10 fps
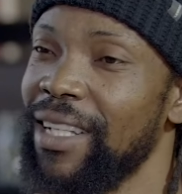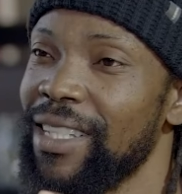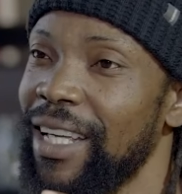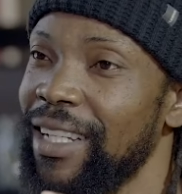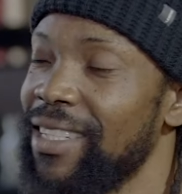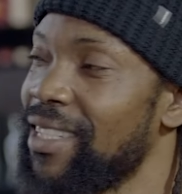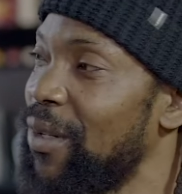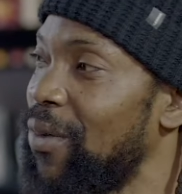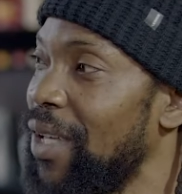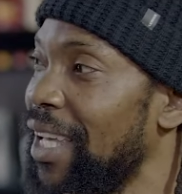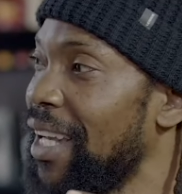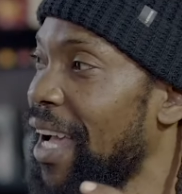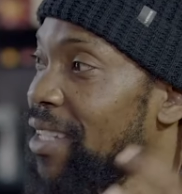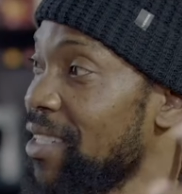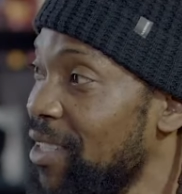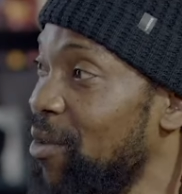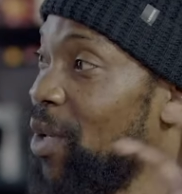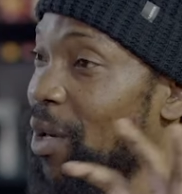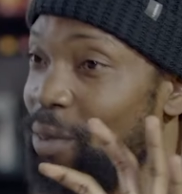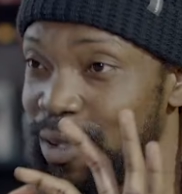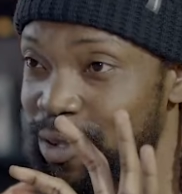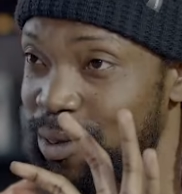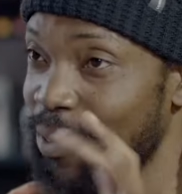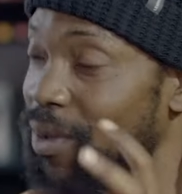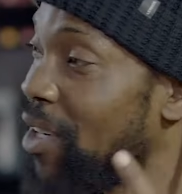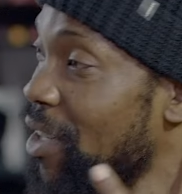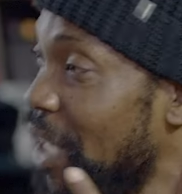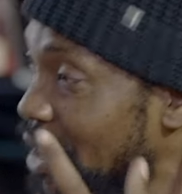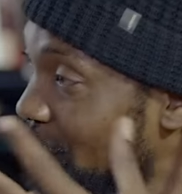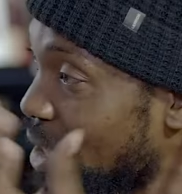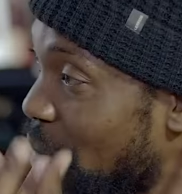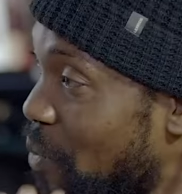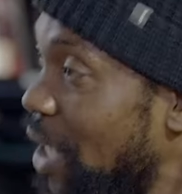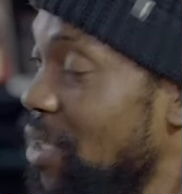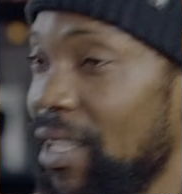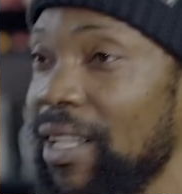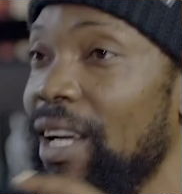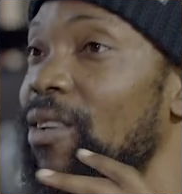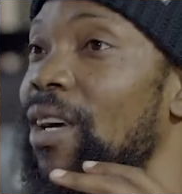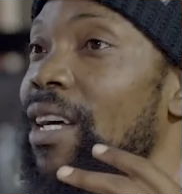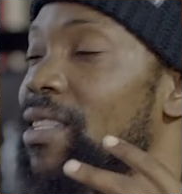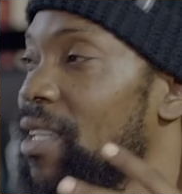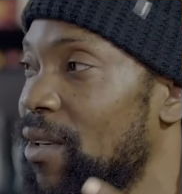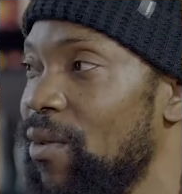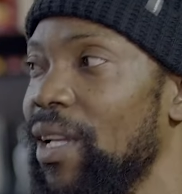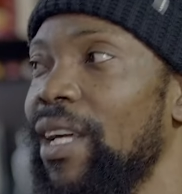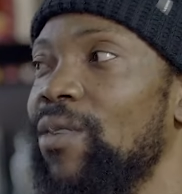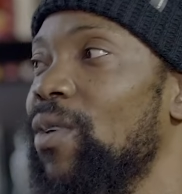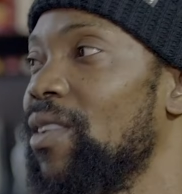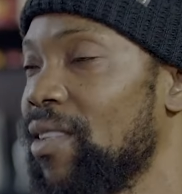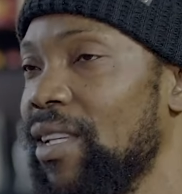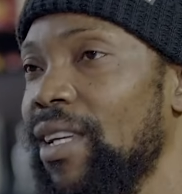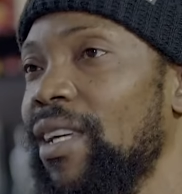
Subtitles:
And saying, listen, we can actually be able to create a painting that you guys can relate with.